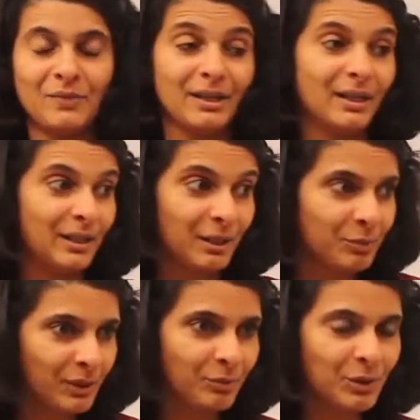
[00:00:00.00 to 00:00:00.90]
And then they
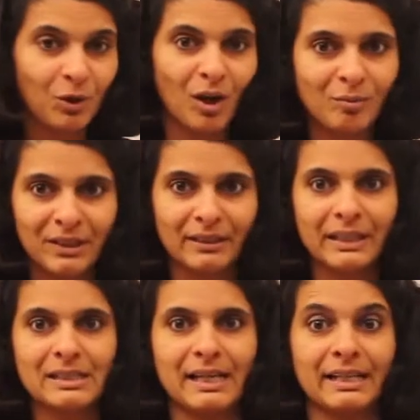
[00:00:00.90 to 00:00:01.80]
would call me
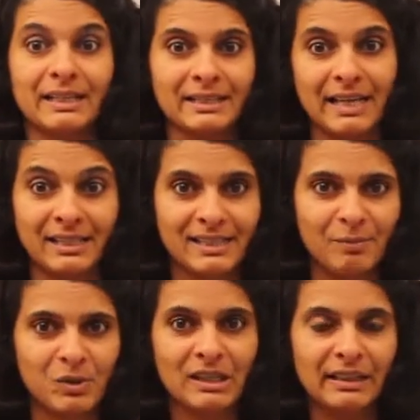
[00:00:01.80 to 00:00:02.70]
things like
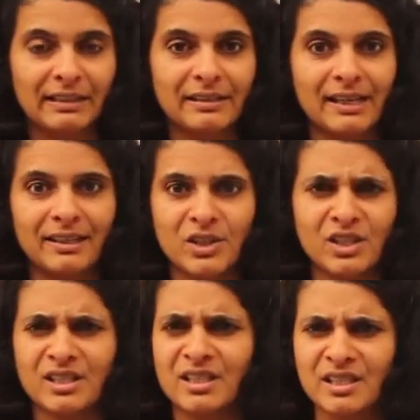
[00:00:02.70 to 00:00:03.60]
exceptionally
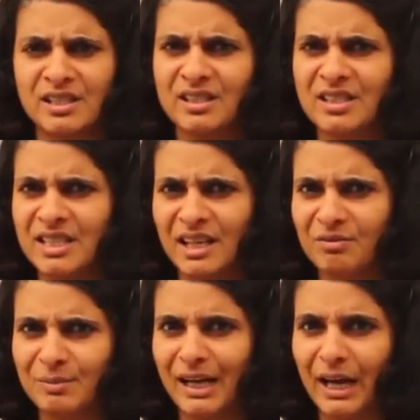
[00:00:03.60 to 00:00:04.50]
intelligent and
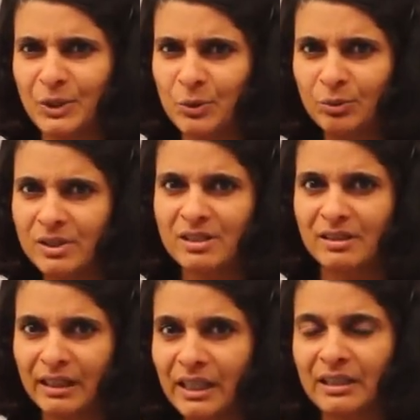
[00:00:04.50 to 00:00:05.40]
stuff, but I don't
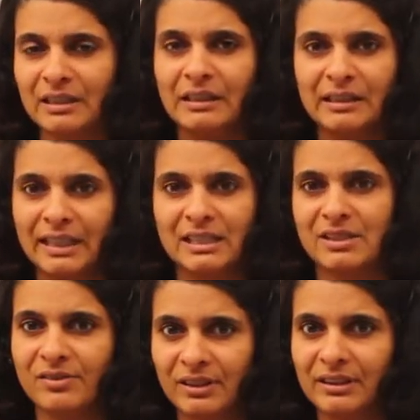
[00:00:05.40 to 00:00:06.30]
think
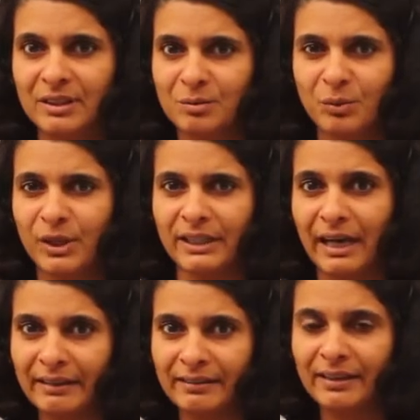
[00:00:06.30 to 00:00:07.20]
that's really the point.
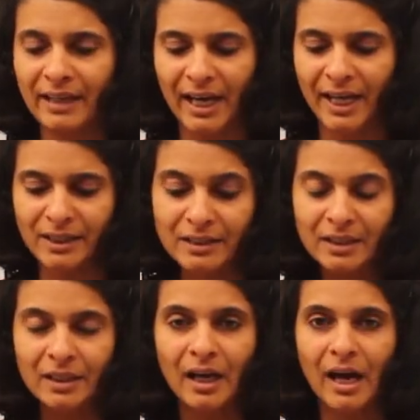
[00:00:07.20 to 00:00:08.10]
I think I
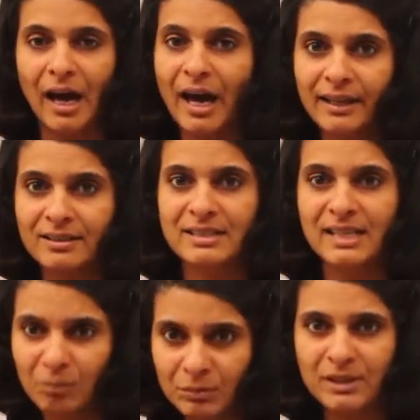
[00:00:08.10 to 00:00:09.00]
had
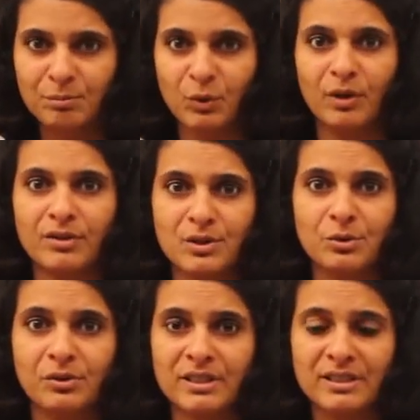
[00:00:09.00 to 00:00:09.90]
stumbled upon
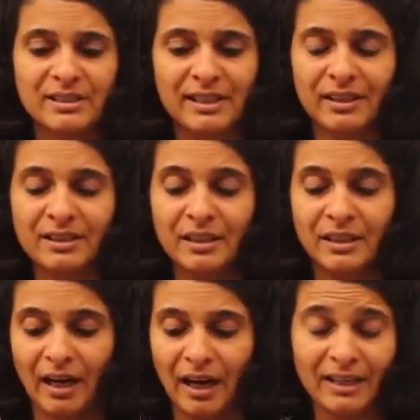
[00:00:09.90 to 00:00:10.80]
resources, that
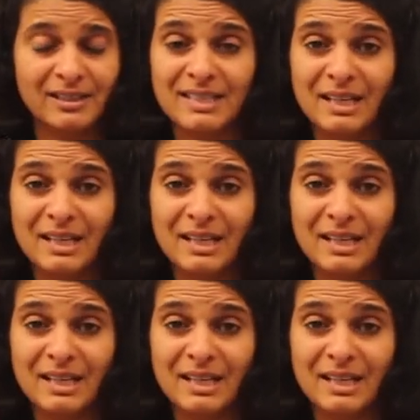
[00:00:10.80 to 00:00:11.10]
I'd